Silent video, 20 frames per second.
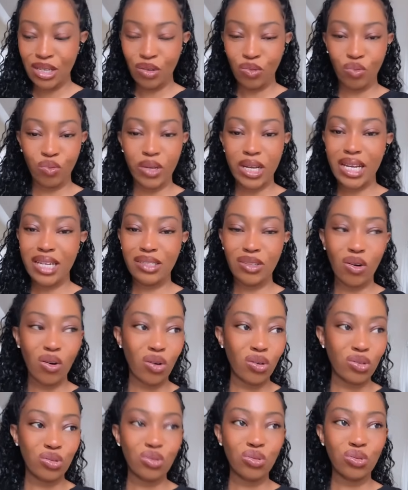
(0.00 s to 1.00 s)
when
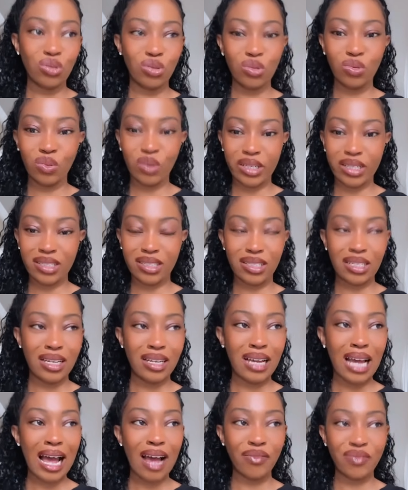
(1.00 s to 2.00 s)
all you do is
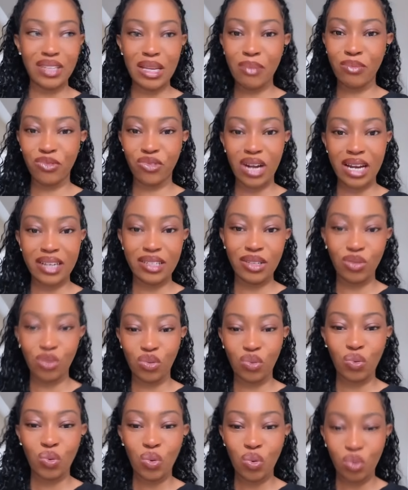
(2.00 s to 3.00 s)
have them running
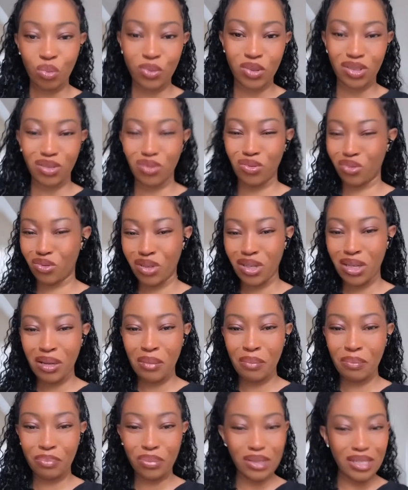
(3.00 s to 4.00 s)
through hoops to
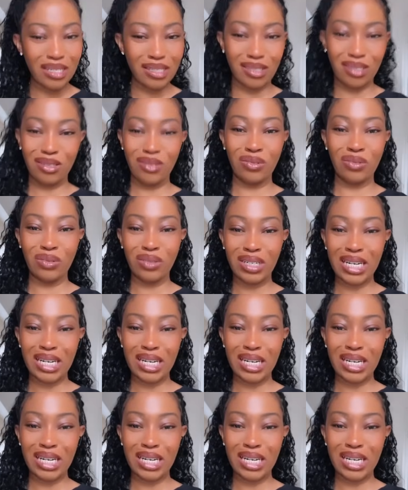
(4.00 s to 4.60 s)
please you.